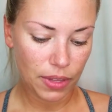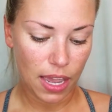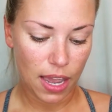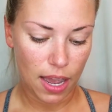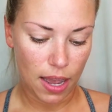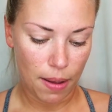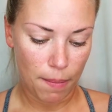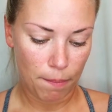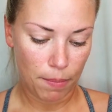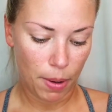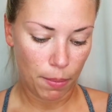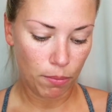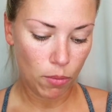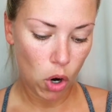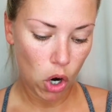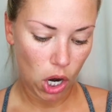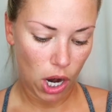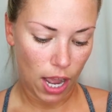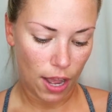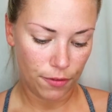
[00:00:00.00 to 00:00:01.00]
But
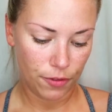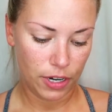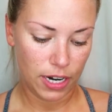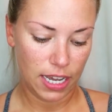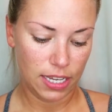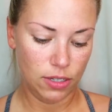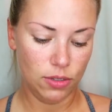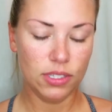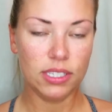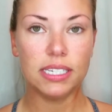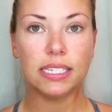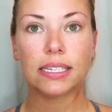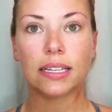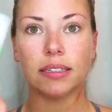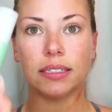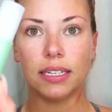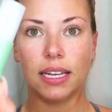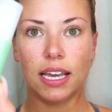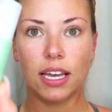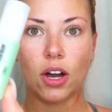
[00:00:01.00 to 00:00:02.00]
more often I use this
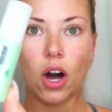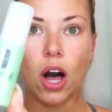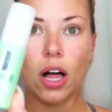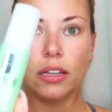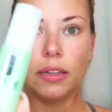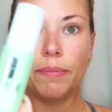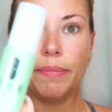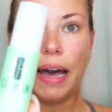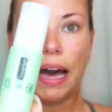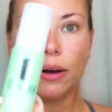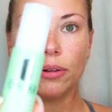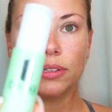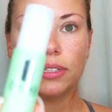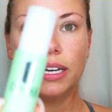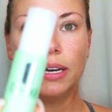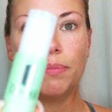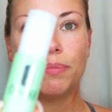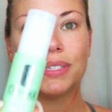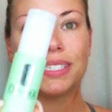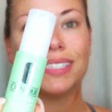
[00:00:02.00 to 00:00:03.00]
Clinique All About
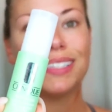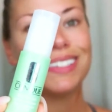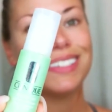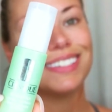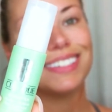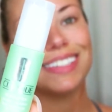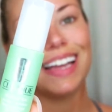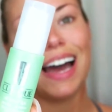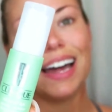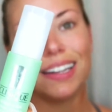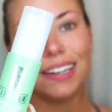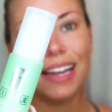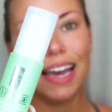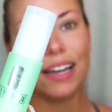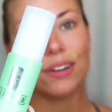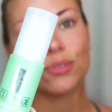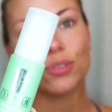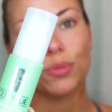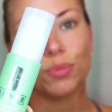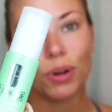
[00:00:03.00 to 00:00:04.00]
Lips. This is not a
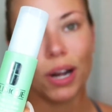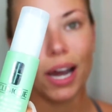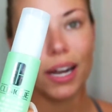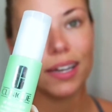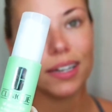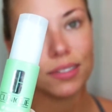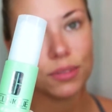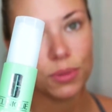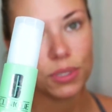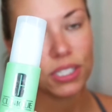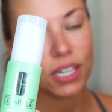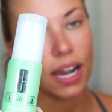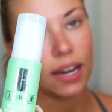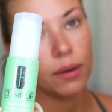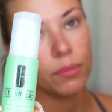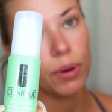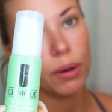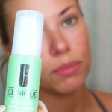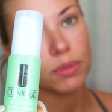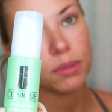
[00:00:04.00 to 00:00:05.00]
natural product, which kind
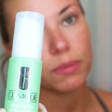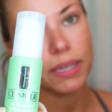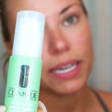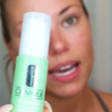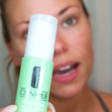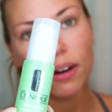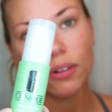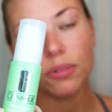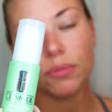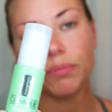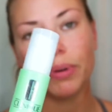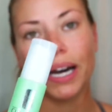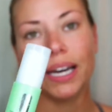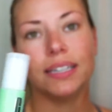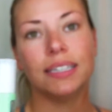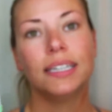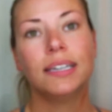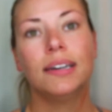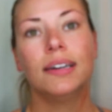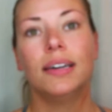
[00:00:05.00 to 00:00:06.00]
of bums me out,
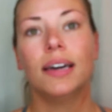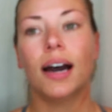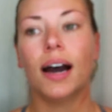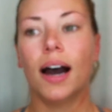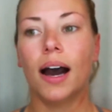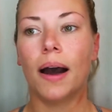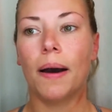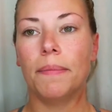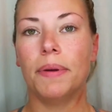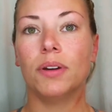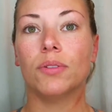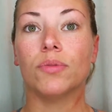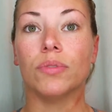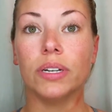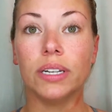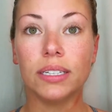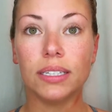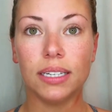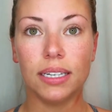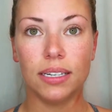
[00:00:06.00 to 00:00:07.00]
but it
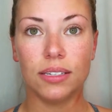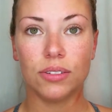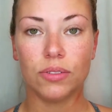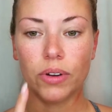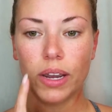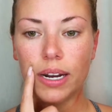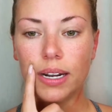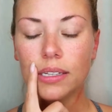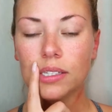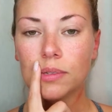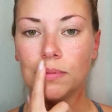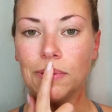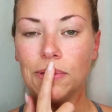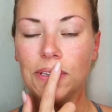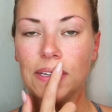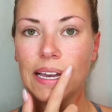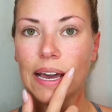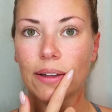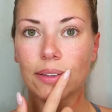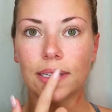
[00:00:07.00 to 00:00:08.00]
really is great at
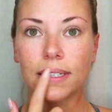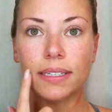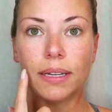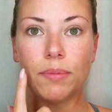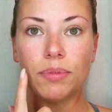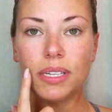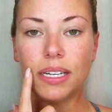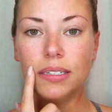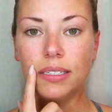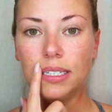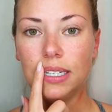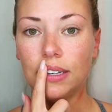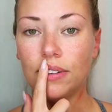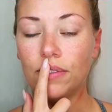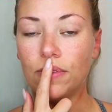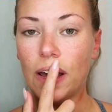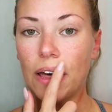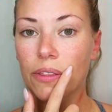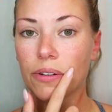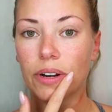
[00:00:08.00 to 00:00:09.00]
smoothing out the lips and
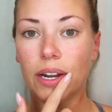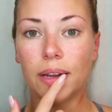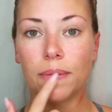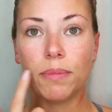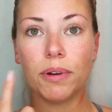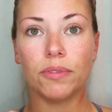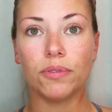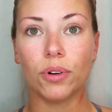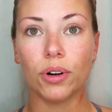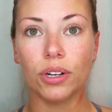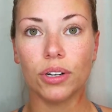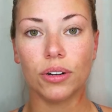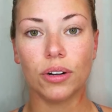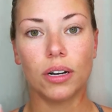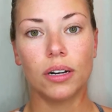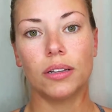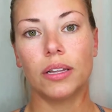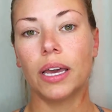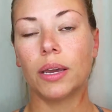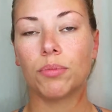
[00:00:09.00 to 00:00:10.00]
defeathering before you're
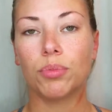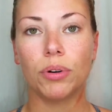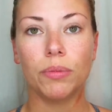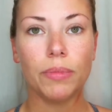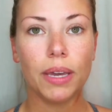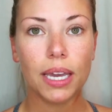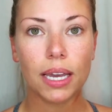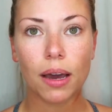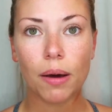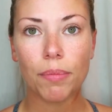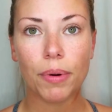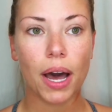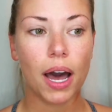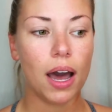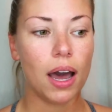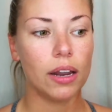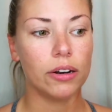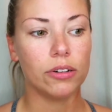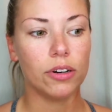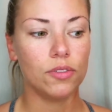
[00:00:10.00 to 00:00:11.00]
gonna like put makeup
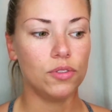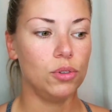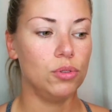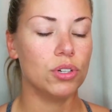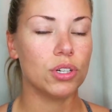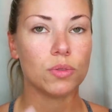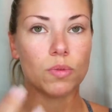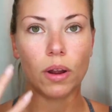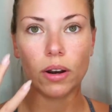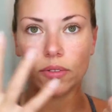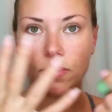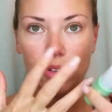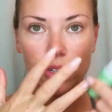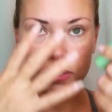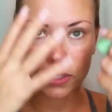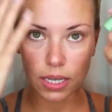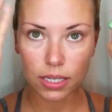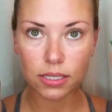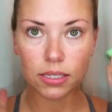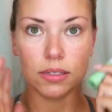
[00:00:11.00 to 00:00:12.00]
on, or if you just want to
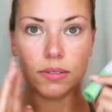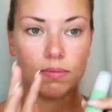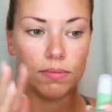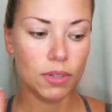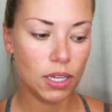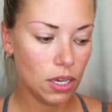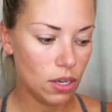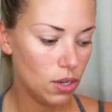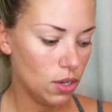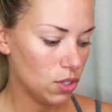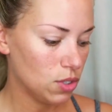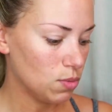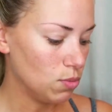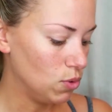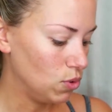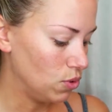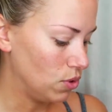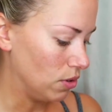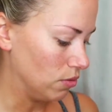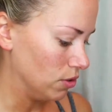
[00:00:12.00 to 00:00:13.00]
feel nice and
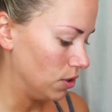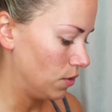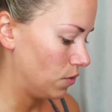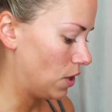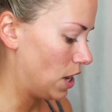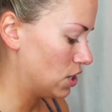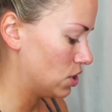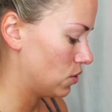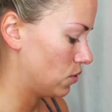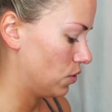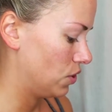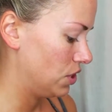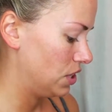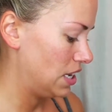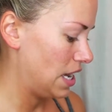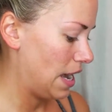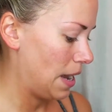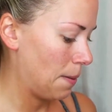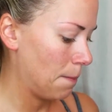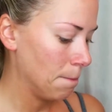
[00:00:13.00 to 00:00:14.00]
smooth and refreshed for the
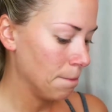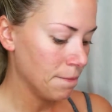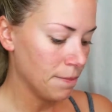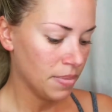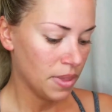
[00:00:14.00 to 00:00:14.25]
day.